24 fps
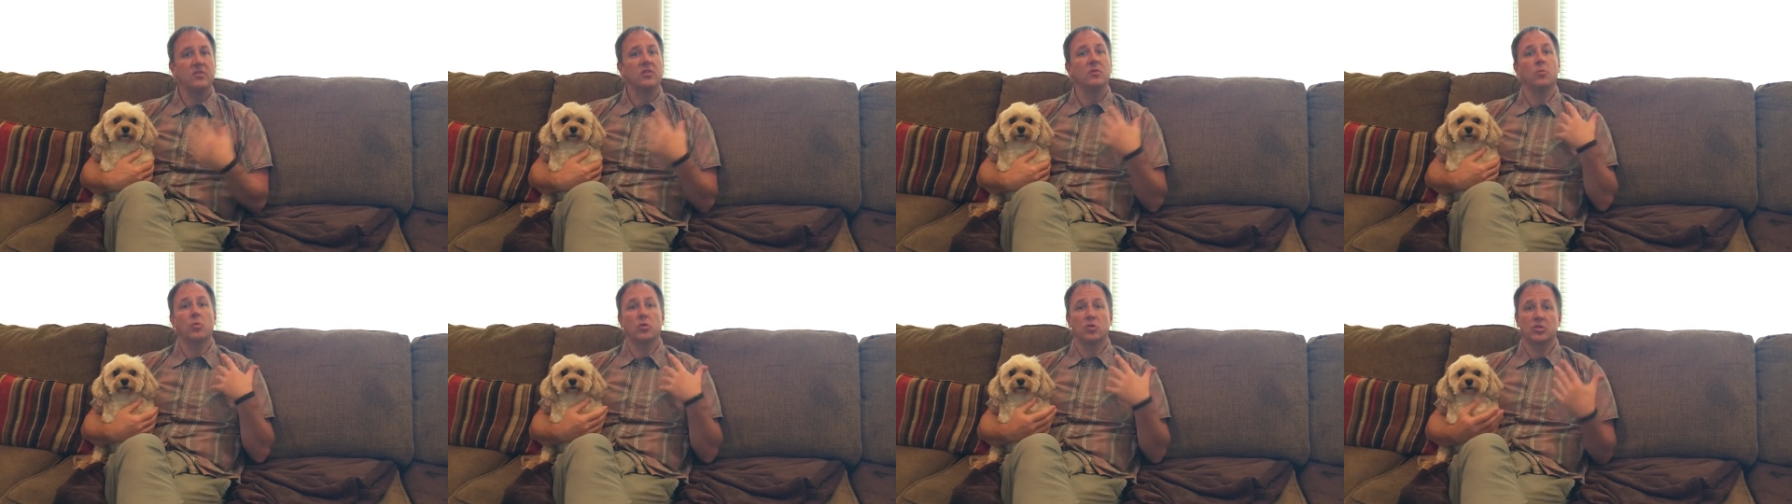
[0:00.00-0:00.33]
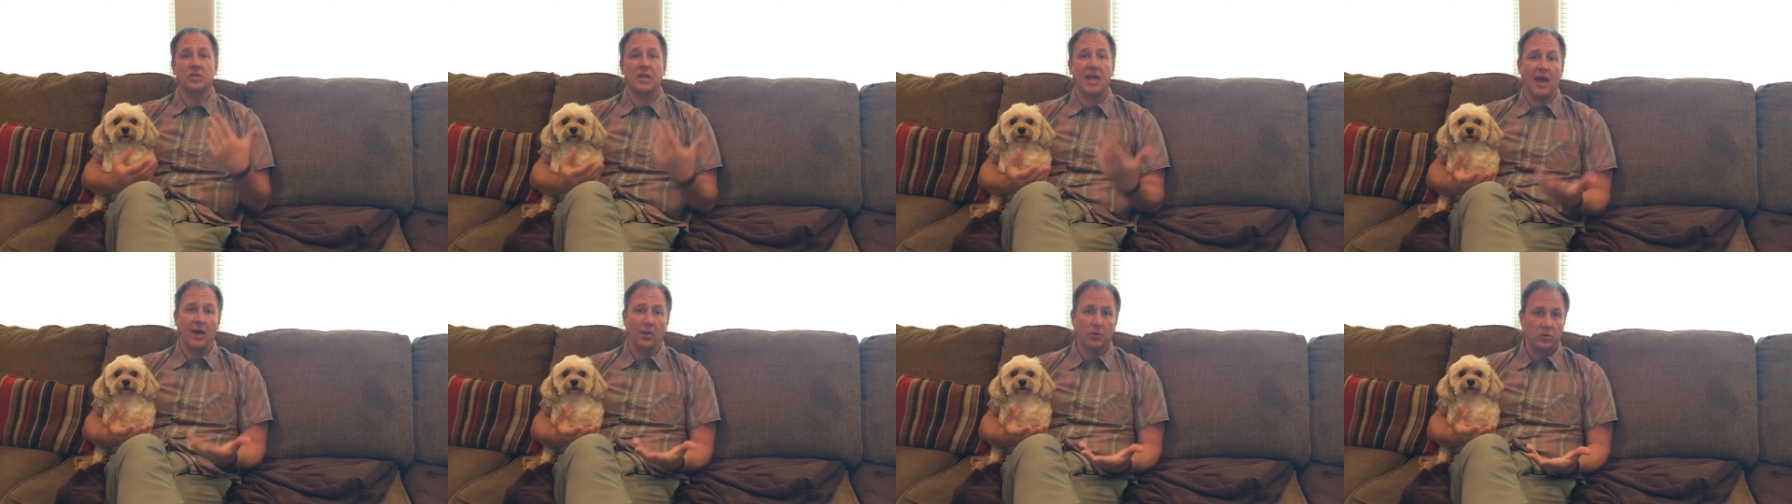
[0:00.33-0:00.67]
and the more
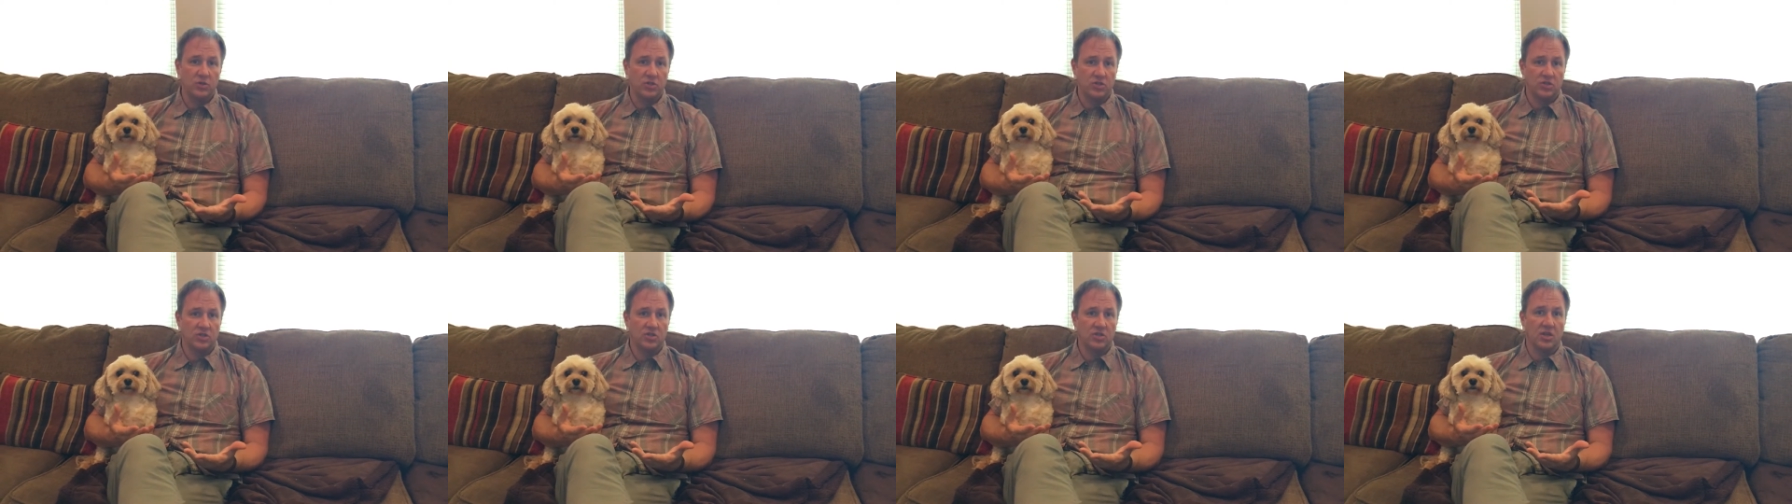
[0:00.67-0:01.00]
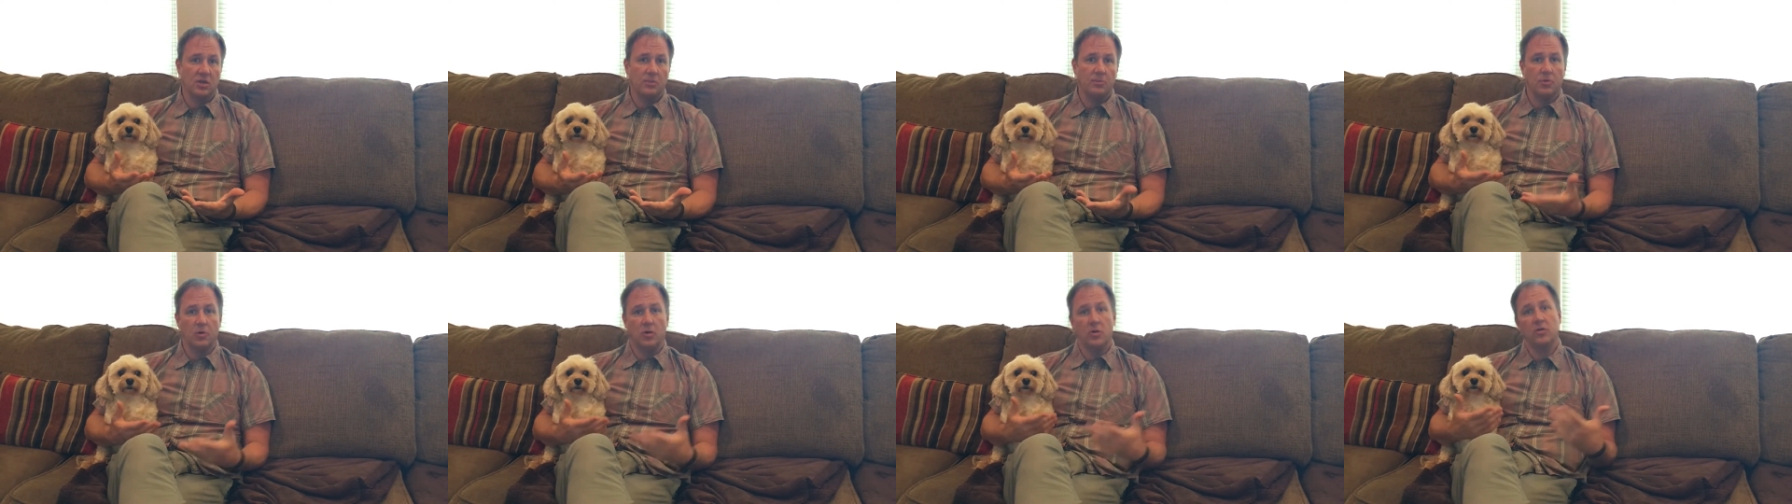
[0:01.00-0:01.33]
calories she's
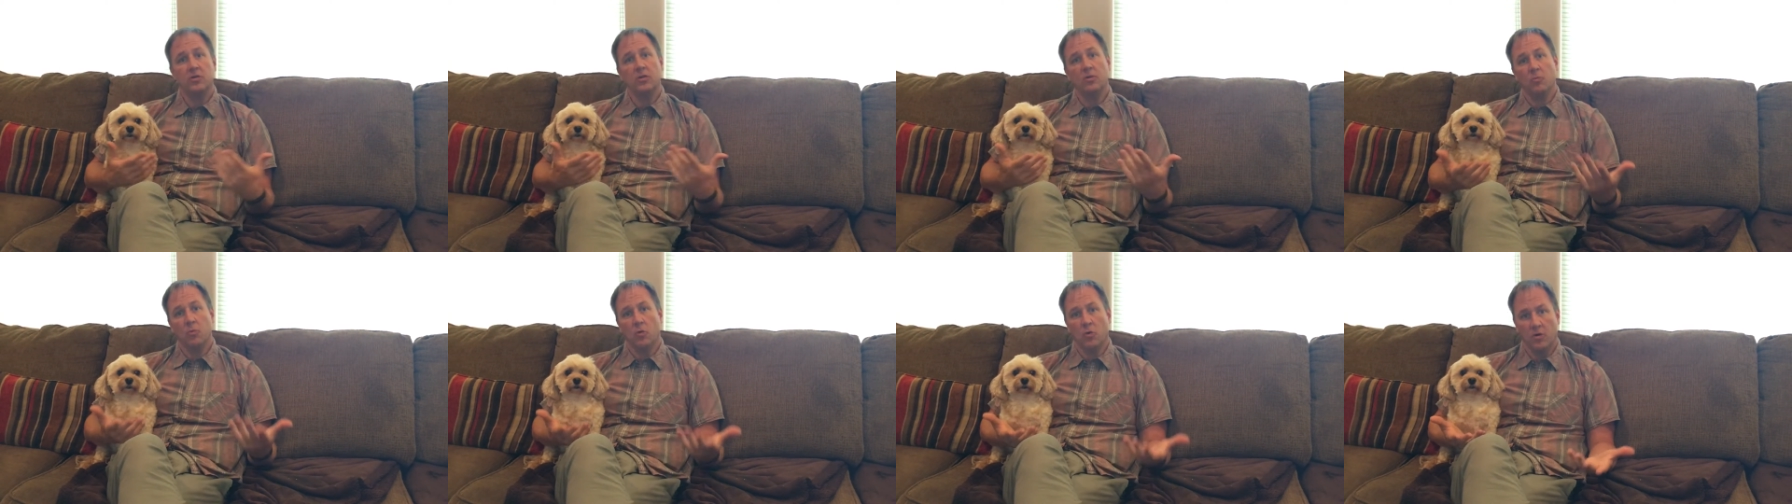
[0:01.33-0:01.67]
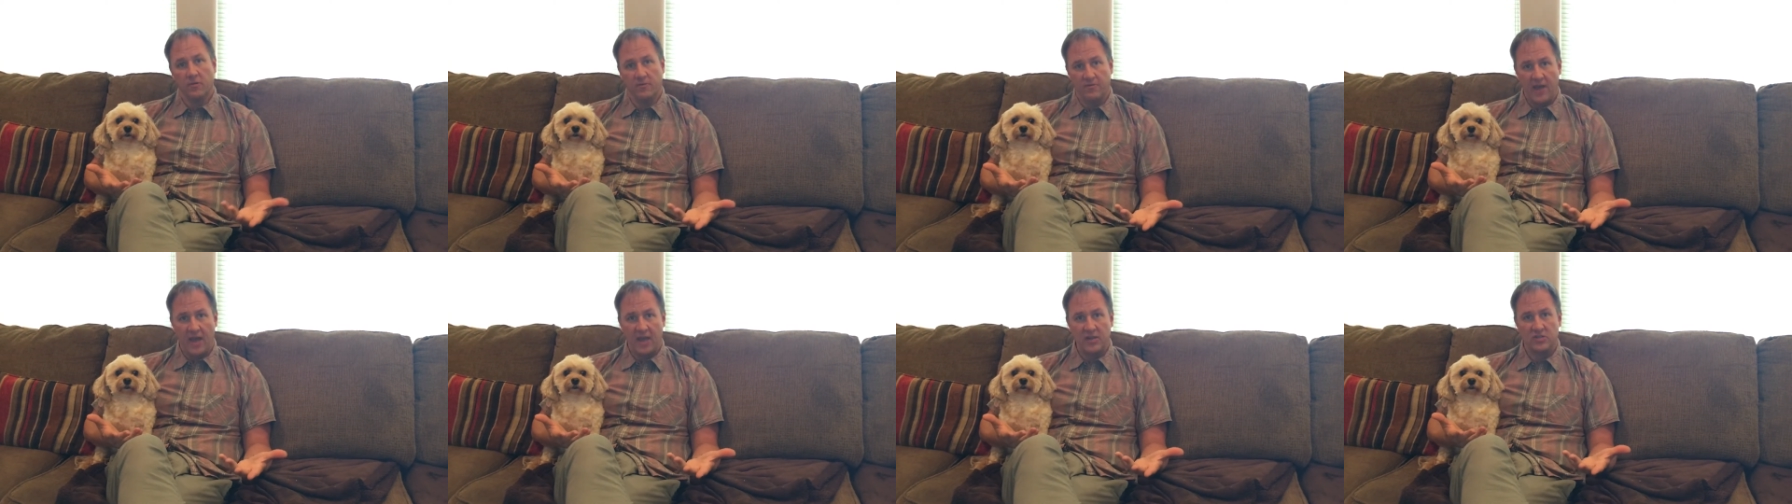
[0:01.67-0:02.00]
going to burn, the
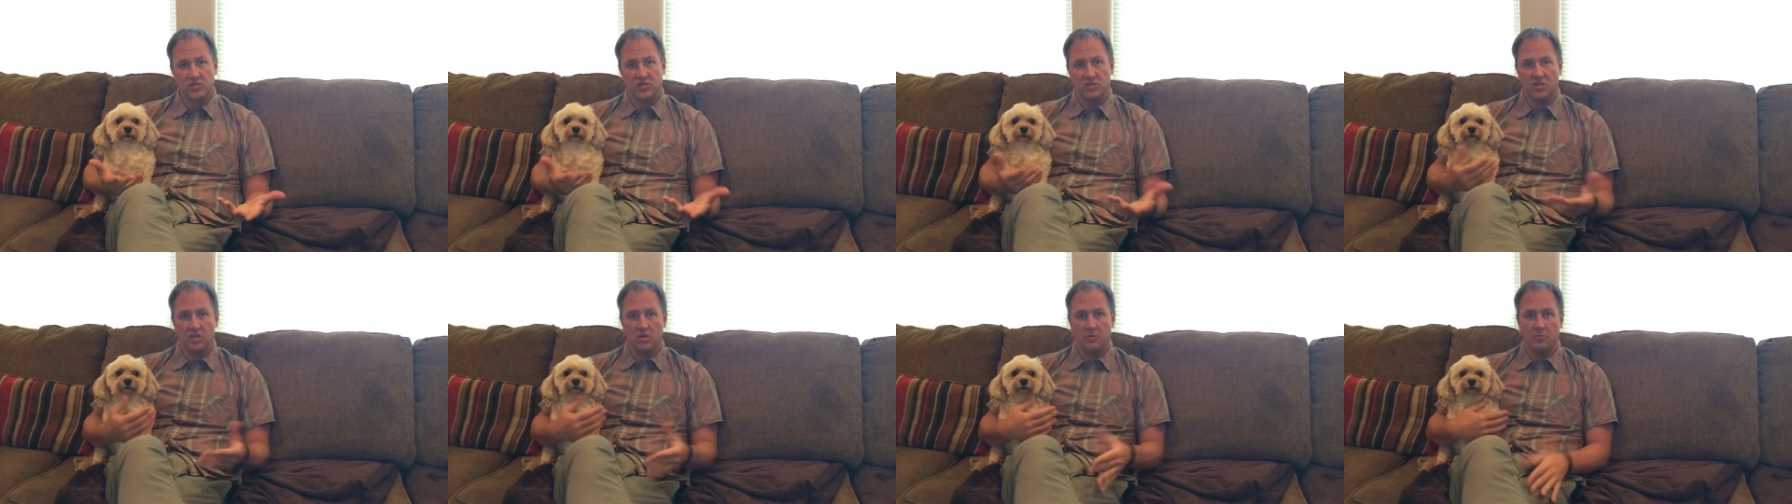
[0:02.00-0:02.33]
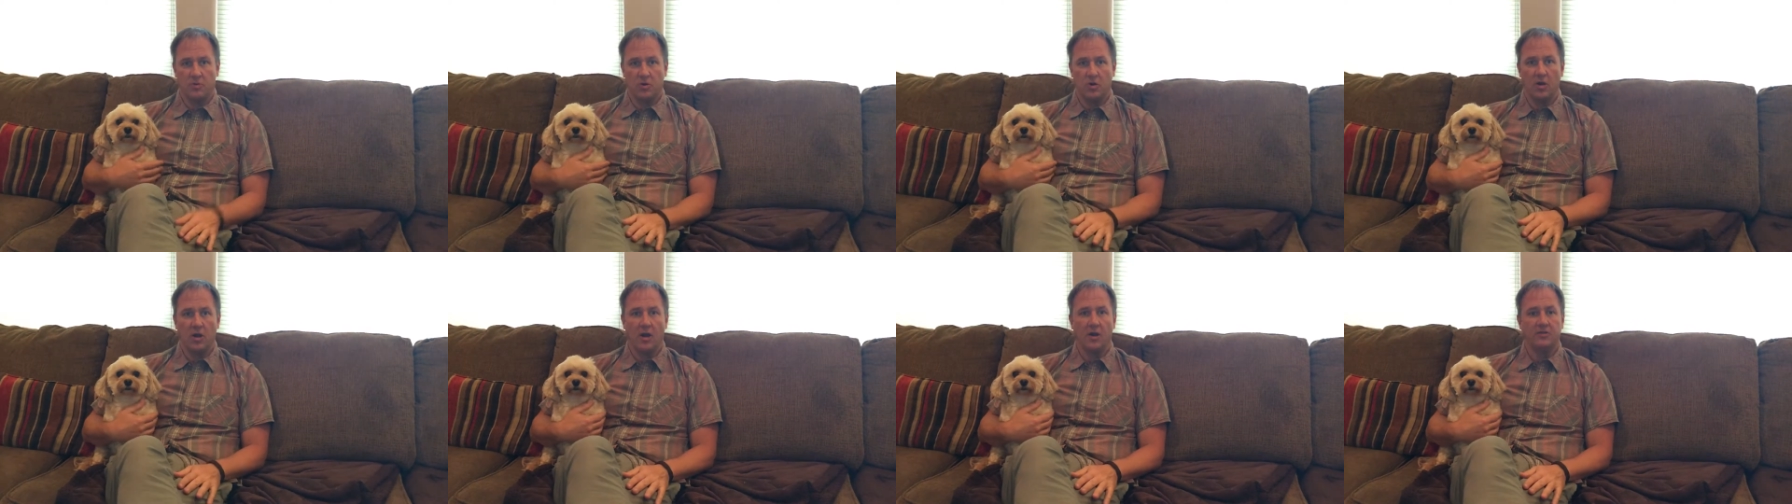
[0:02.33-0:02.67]
more fat she's going to
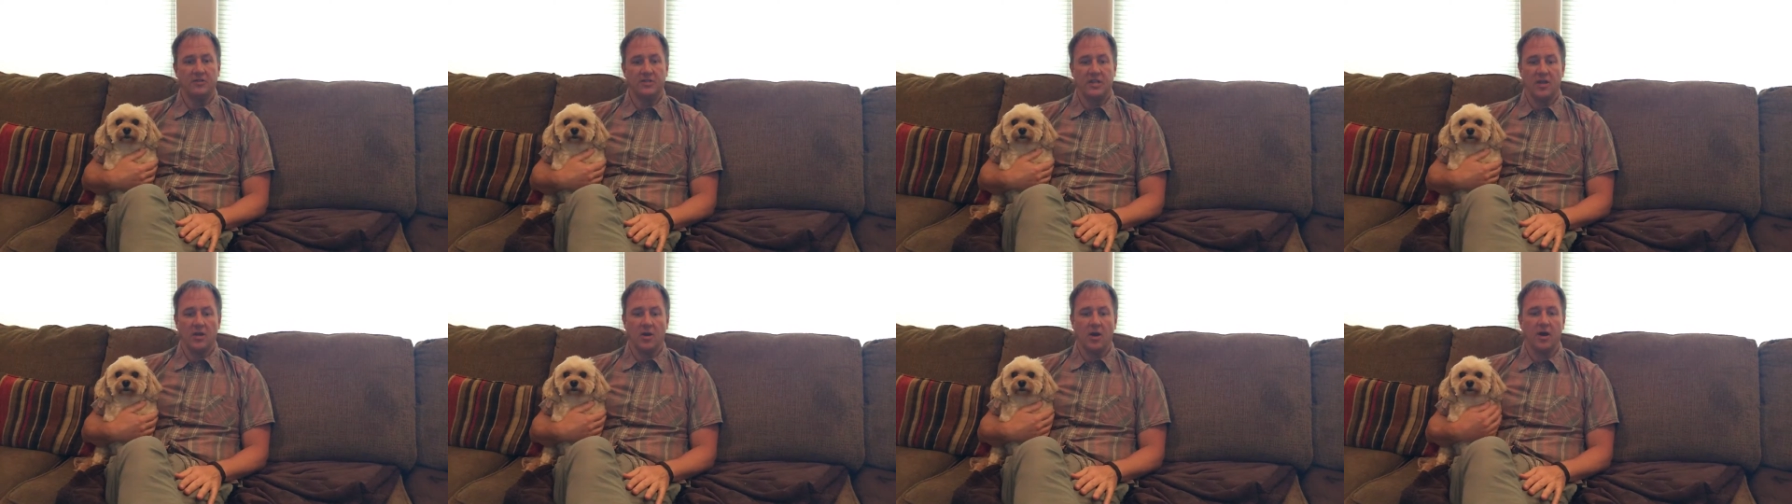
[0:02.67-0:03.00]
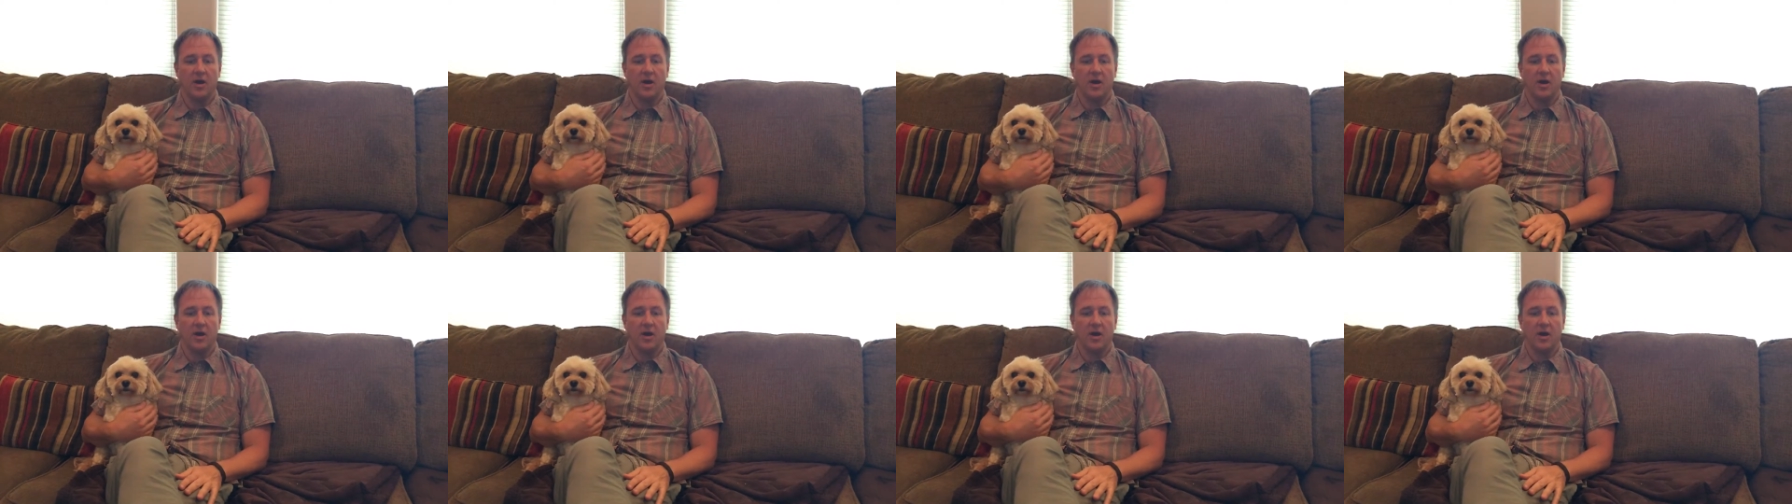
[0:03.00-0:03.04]
burn take